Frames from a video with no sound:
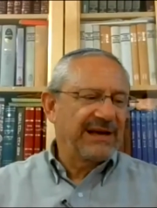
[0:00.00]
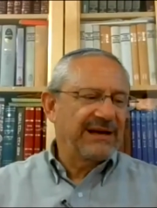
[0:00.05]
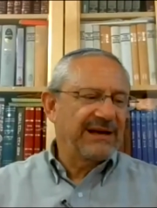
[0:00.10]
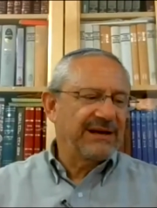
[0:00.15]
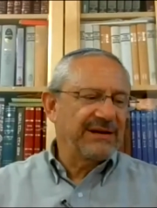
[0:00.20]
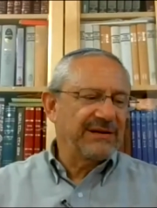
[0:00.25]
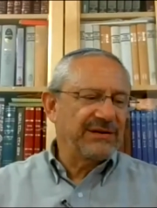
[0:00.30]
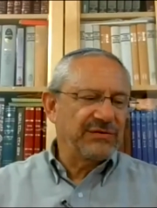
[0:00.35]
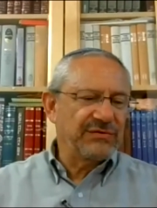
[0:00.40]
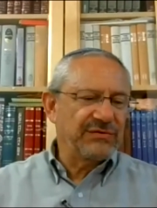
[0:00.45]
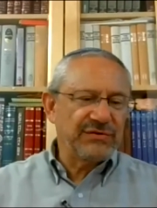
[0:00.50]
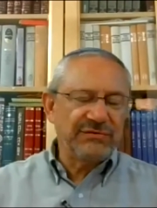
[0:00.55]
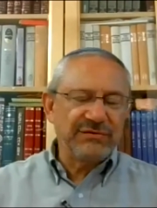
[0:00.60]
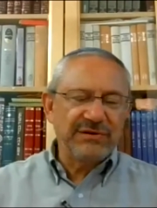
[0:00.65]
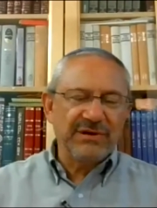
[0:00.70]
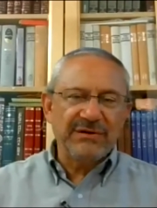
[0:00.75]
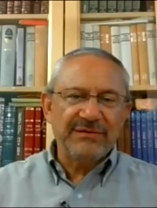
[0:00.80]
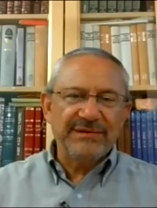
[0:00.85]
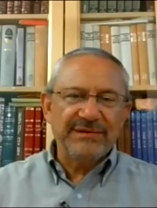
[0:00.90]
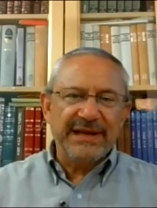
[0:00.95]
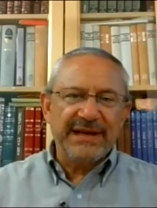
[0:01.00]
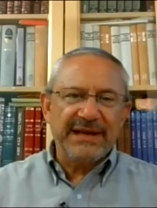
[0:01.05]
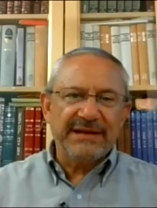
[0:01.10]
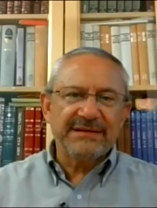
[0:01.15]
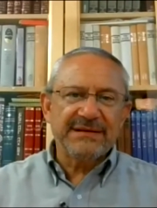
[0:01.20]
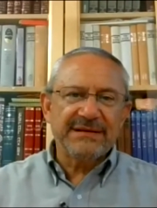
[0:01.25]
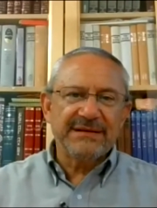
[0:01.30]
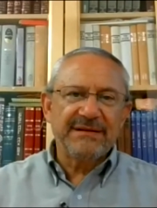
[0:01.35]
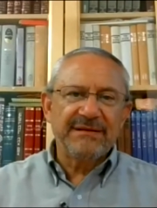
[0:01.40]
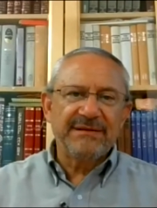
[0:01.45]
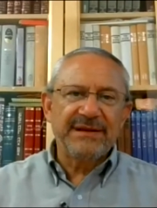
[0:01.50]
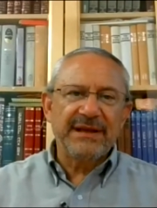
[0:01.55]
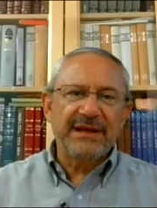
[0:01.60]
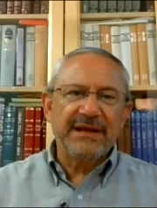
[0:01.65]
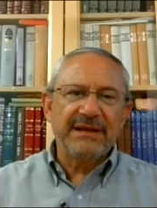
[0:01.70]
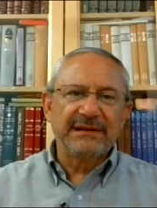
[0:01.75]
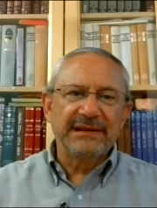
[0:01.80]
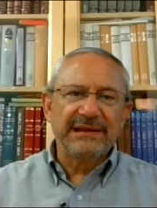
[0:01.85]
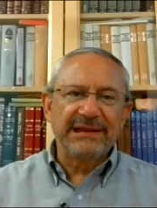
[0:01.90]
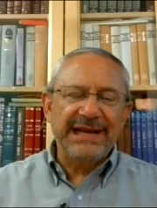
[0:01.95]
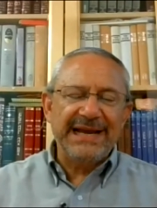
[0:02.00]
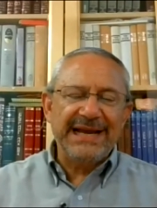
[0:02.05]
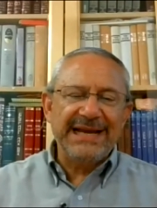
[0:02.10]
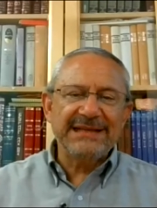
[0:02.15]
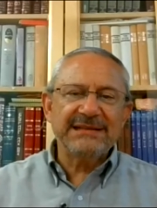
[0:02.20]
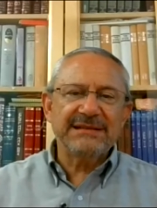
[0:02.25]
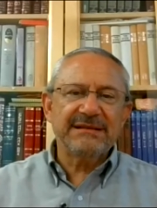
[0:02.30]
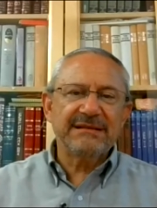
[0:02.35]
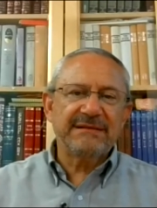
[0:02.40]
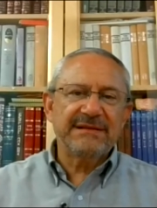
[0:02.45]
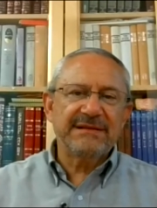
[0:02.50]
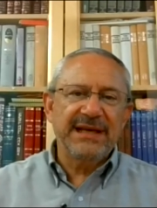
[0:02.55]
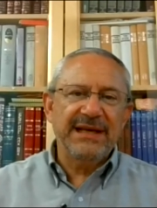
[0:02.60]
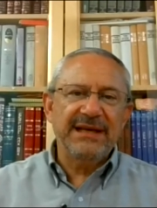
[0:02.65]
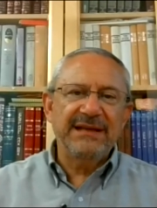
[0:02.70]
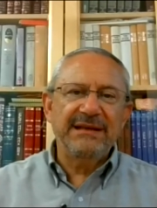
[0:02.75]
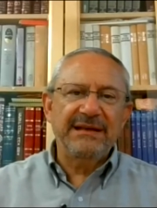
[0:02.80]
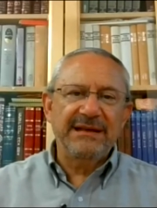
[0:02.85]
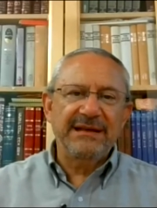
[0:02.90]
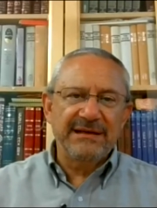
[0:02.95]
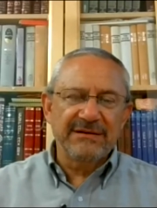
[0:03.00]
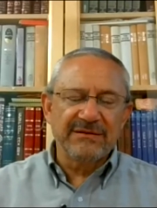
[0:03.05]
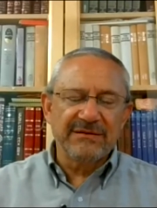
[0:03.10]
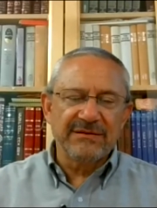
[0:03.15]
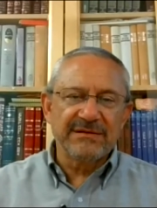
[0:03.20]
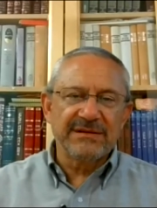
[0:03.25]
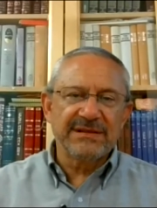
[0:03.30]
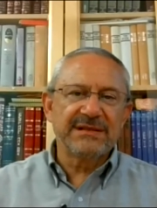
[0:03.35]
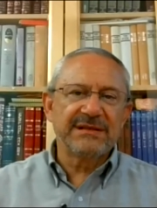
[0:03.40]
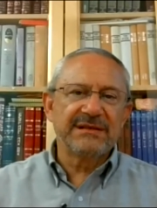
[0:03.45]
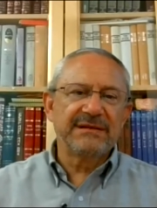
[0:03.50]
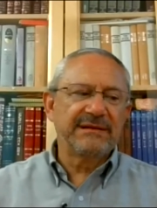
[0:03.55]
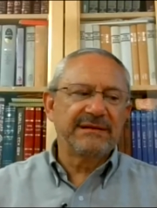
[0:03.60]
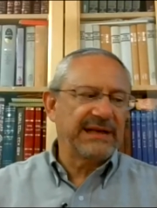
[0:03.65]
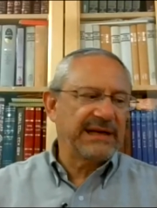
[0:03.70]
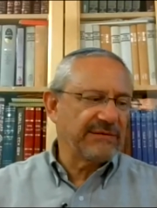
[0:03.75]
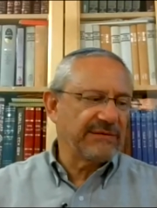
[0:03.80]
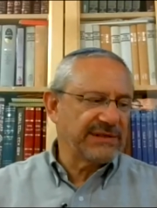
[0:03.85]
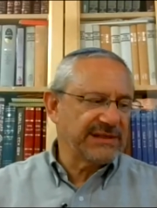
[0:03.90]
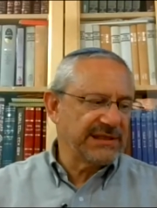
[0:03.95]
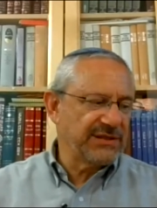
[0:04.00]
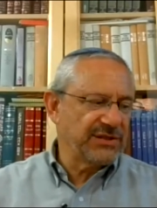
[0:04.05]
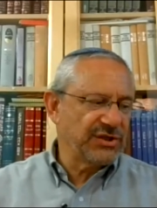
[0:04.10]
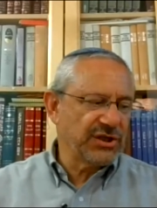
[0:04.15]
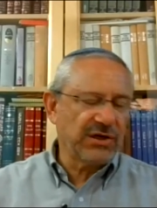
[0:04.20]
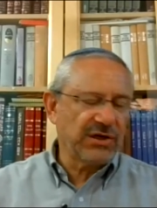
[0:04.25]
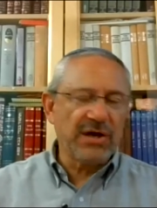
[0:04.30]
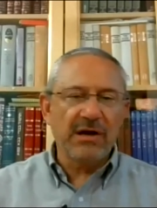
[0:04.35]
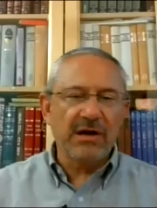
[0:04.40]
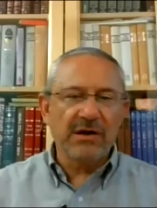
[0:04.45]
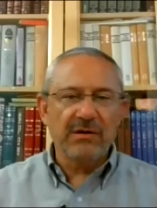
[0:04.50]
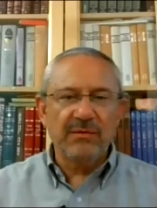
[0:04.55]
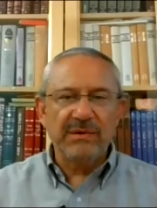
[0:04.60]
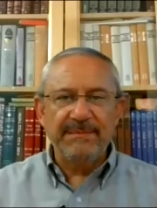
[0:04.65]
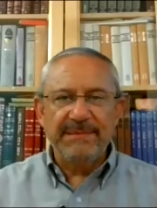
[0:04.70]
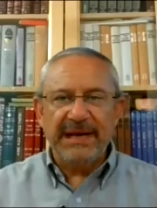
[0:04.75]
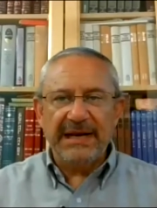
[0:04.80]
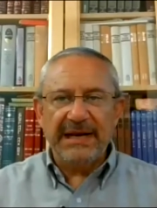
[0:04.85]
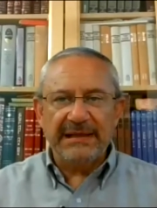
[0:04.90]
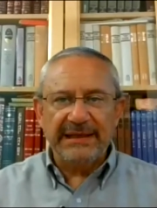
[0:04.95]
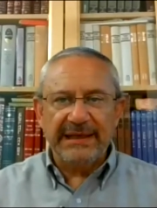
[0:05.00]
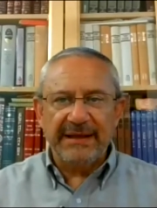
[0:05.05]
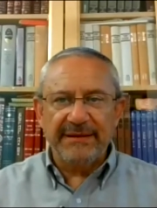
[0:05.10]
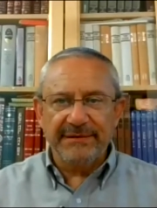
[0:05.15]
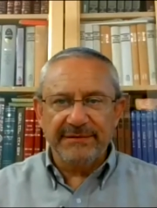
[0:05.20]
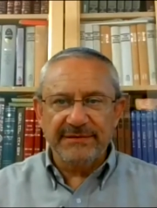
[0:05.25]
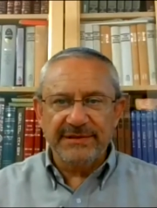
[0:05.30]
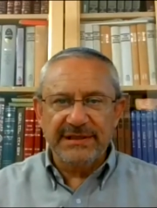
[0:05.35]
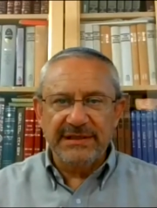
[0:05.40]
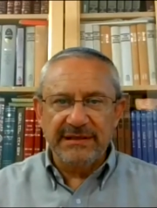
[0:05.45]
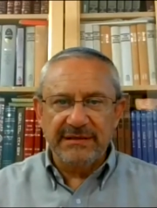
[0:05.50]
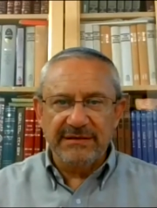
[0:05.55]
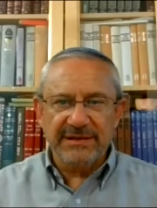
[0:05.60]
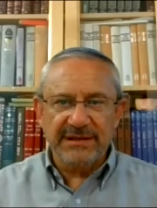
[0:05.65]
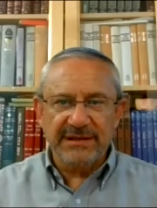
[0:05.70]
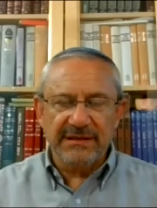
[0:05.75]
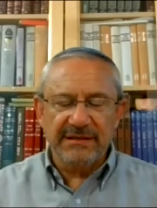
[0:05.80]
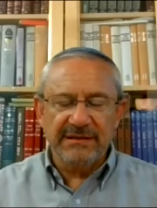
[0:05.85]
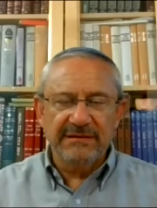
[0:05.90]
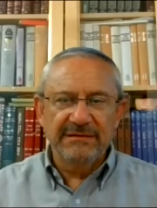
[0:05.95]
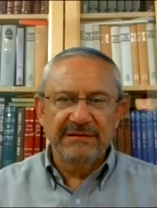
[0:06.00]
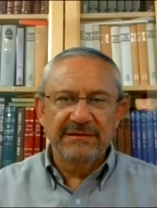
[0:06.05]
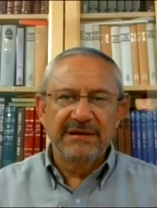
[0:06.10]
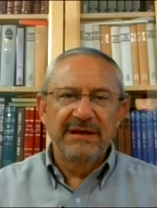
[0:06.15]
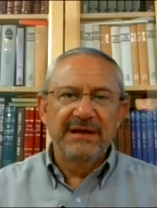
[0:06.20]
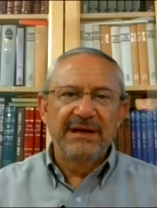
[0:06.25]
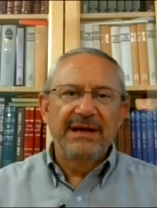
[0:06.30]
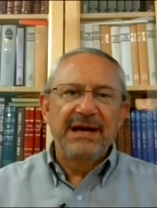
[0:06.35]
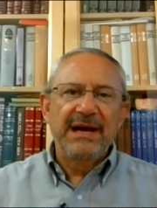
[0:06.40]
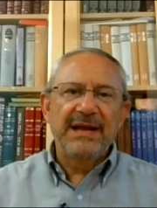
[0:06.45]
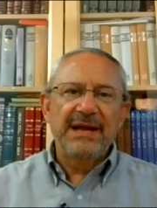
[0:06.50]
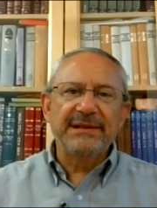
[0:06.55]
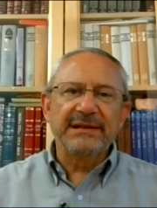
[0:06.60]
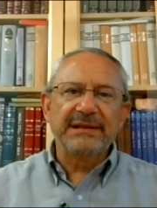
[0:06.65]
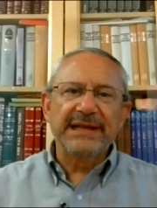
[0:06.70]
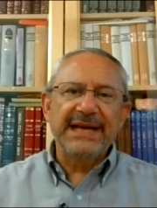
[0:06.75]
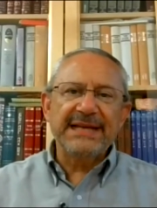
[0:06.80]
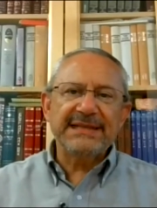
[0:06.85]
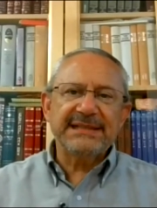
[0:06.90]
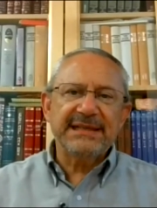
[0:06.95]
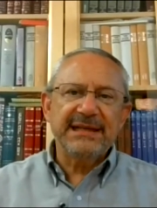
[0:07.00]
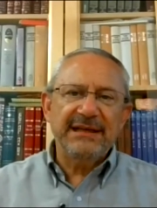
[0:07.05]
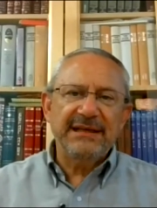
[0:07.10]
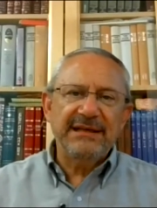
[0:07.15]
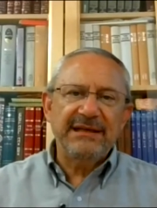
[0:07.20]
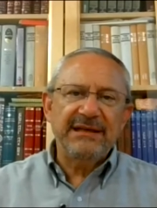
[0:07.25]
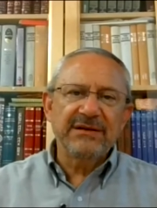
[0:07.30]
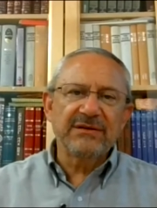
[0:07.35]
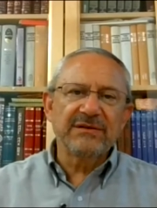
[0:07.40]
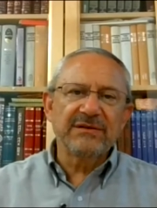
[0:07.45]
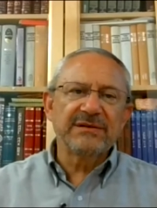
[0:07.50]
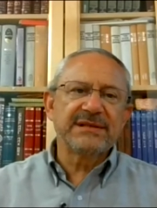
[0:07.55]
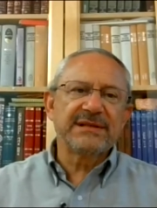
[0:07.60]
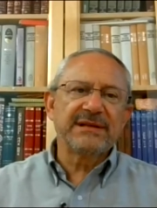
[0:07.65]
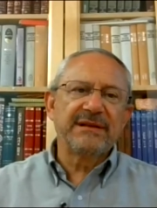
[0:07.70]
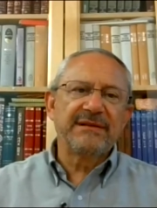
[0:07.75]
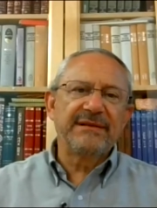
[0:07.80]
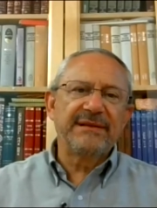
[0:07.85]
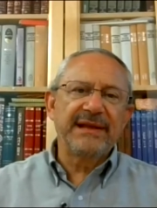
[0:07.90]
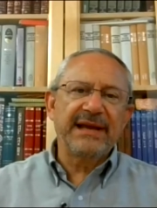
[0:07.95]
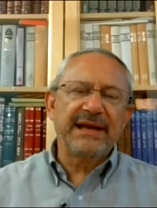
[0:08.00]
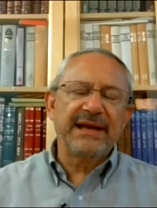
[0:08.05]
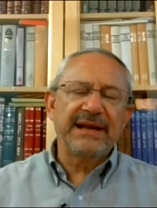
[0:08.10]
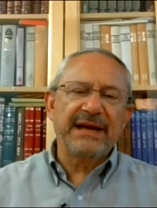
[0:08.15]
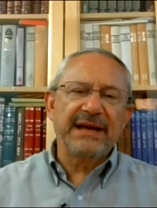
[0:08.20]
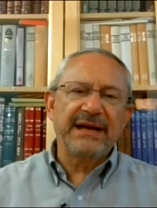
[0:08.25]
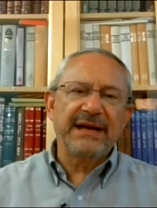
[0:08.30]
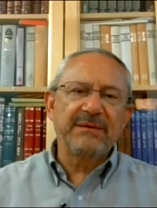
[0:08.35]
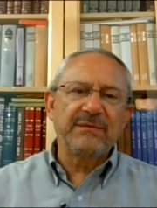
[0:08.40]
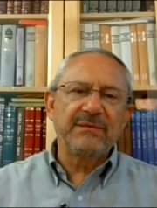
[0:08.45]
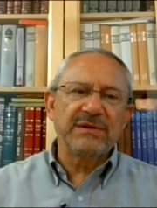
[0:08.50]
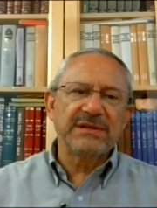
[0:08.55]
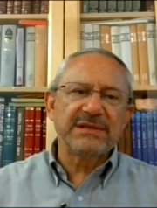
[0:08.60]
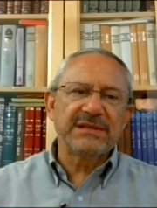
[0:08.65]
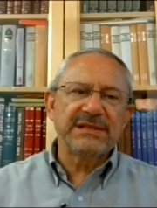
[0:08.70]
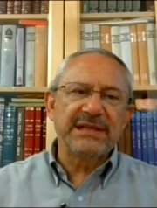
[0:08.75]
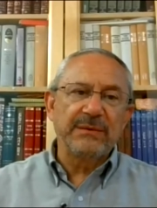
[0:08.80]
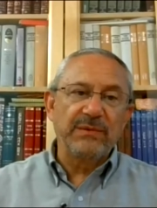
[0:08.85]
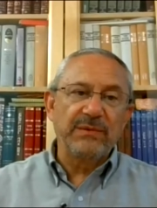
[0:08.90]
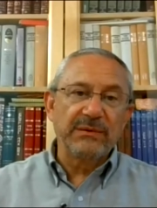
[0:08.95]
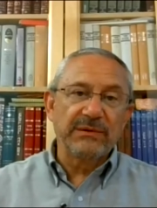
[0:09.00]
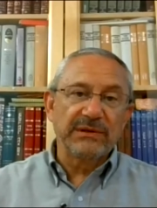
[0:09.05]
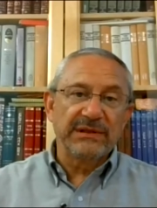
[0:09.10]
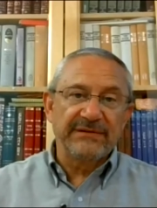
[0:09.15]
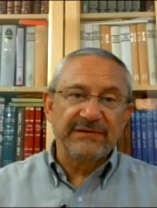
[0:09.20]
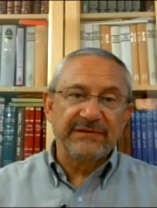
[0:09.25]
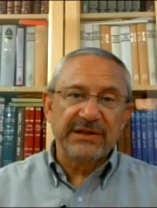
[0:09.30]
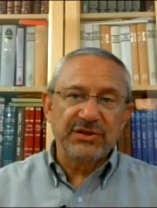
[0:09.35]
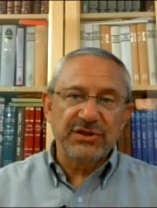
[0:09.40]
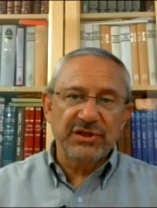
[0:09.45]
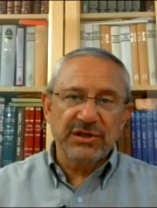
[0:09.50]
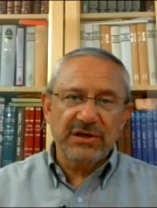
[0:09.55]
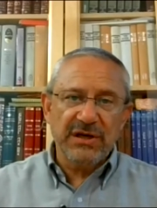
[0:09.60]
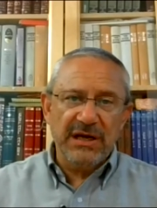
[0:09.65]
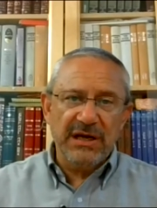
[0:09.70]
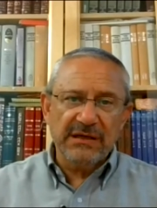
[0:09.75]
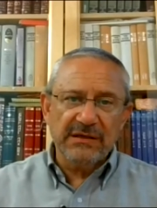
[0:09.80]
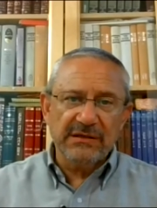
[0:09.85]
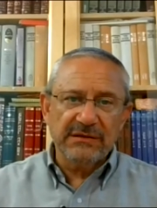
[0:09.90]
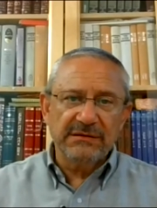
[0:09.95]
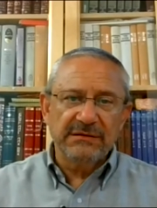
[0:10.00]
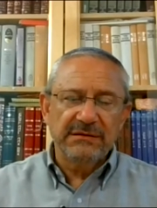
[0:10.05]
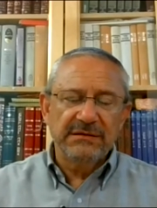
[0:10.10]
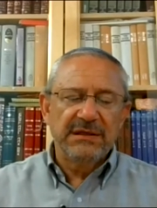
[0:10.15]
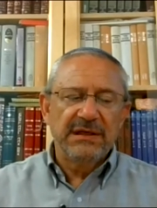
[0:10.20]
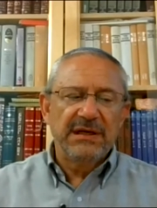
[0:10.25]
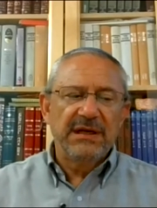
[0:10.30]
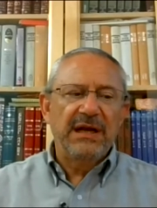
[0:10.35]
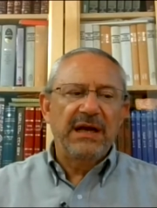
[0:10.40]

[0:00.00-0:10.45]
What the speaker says: You do know that the last 10 years that I was in Chicago, we made Aliyah 13 years ago. The last 10 years that we were living in Chicago,